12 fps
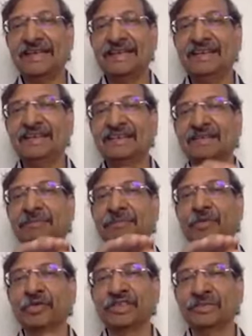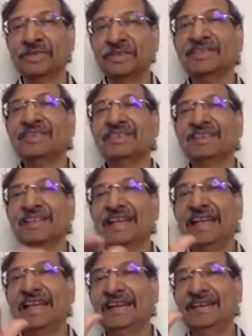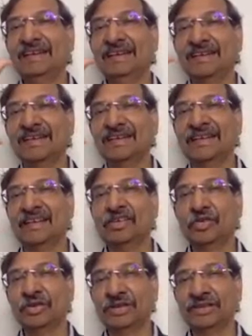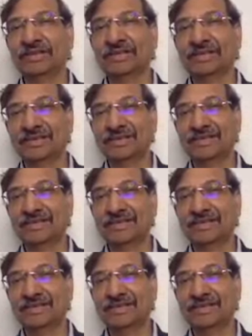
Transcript: writing composable and contextual